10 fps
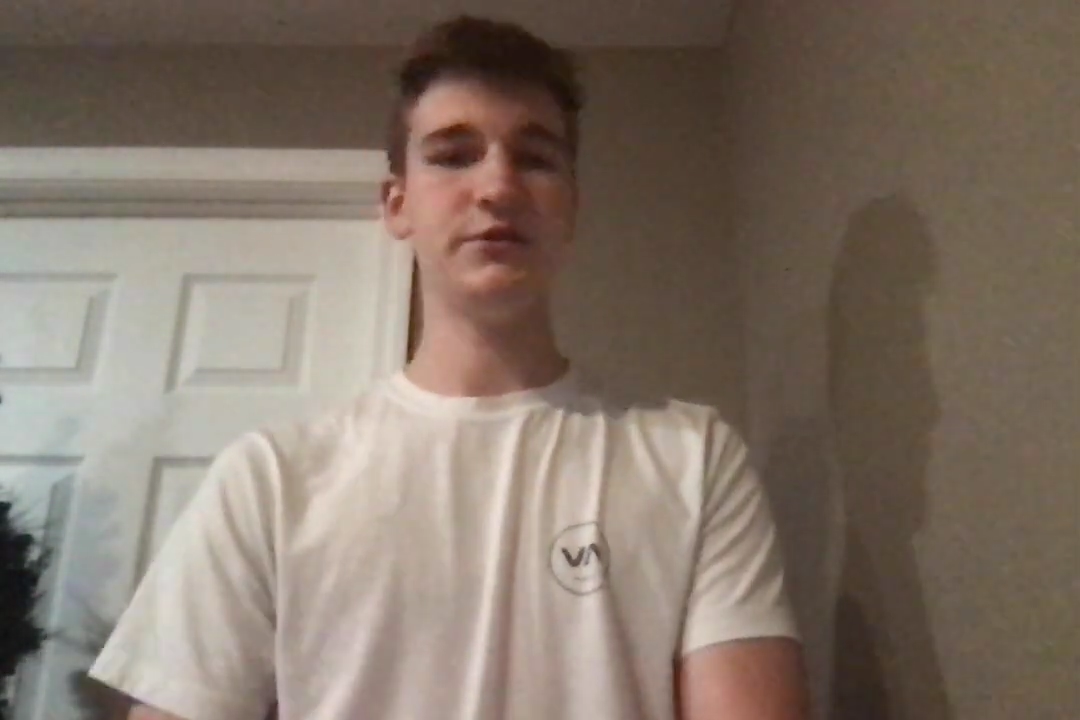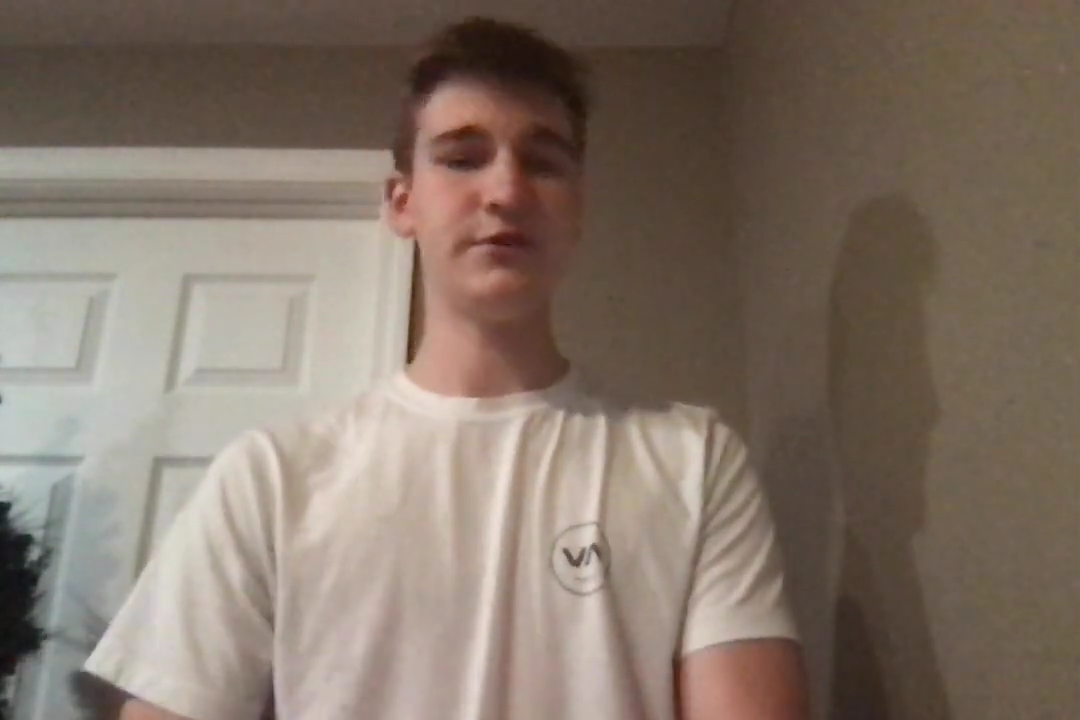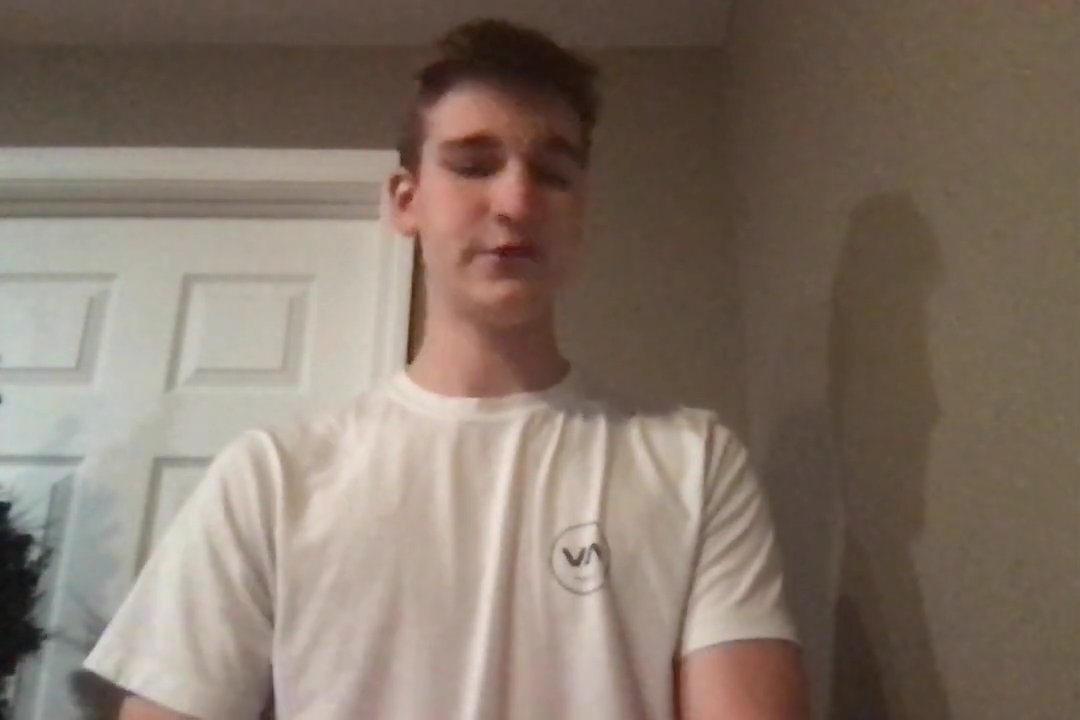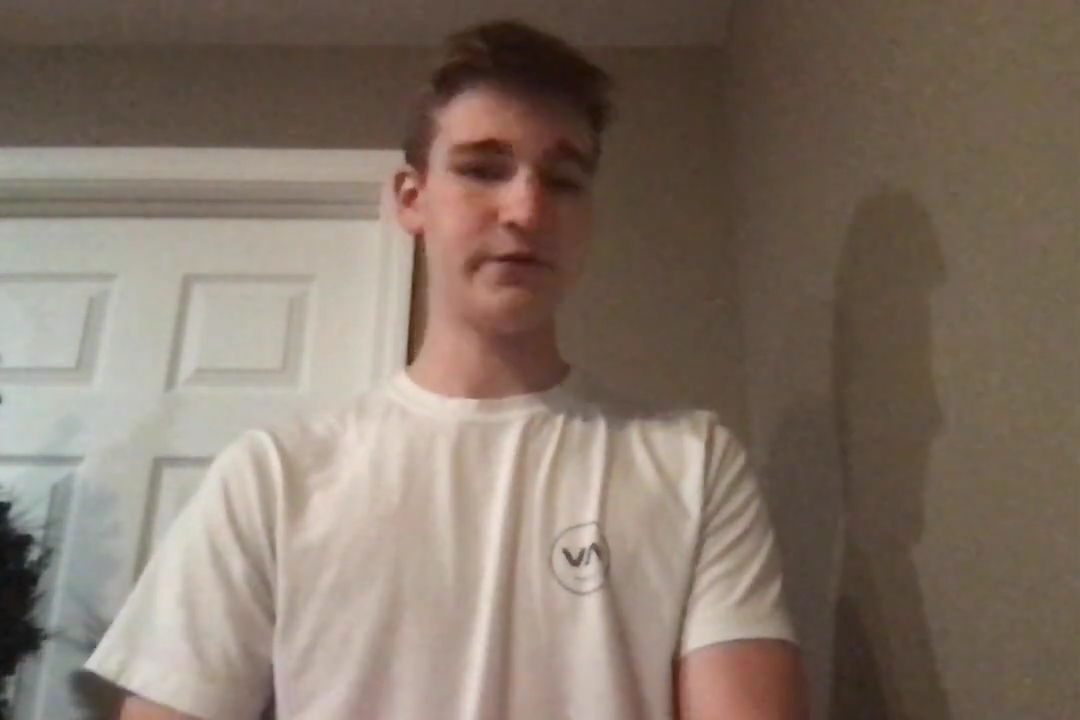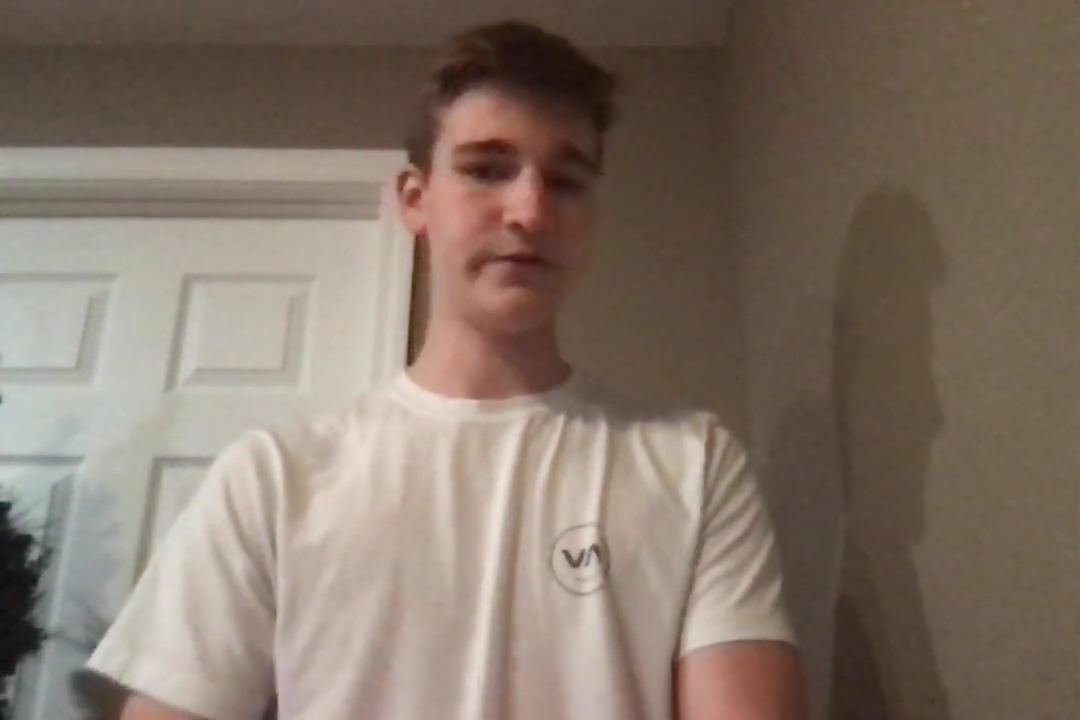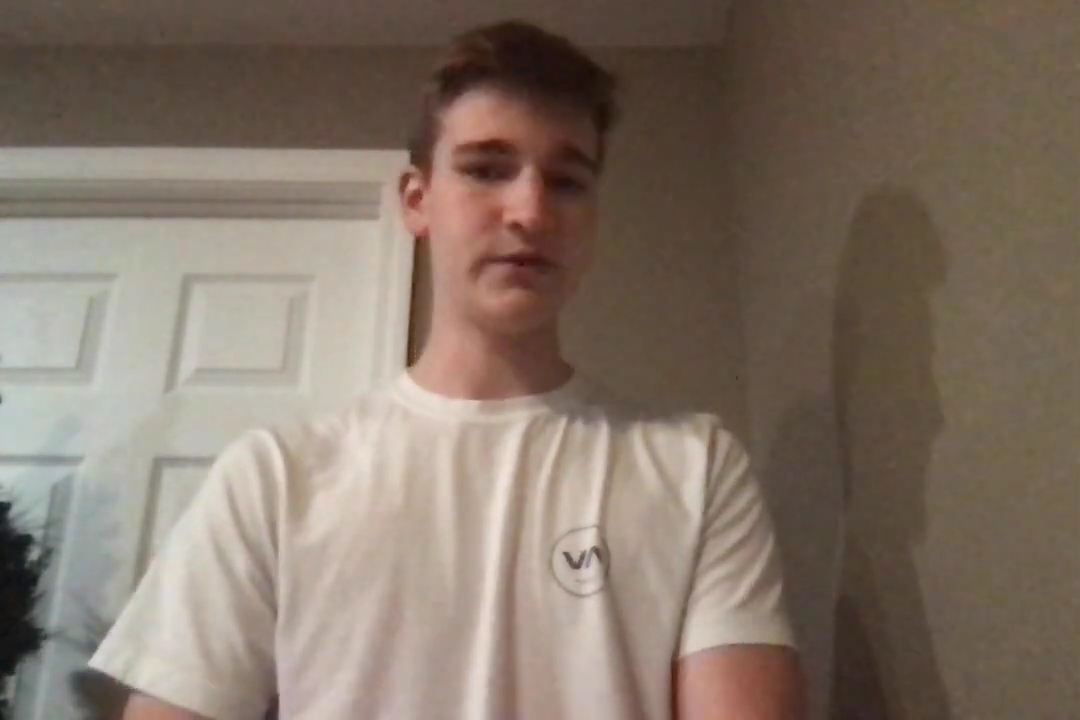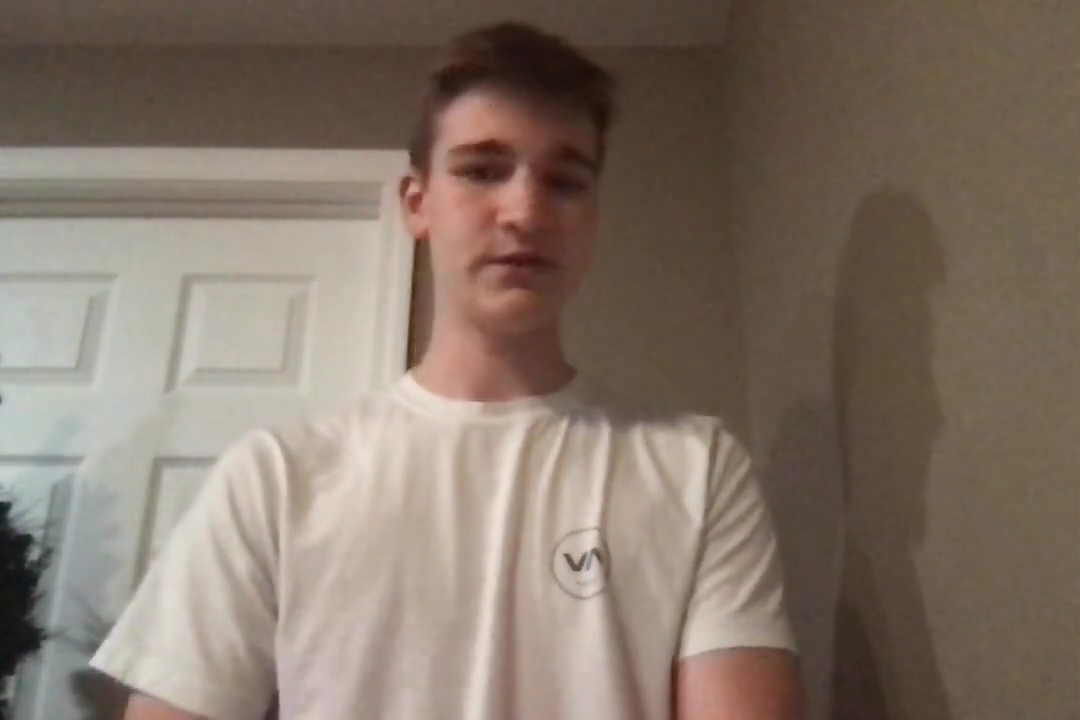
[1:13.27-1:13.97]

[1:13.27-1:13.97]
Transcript: to the surface of the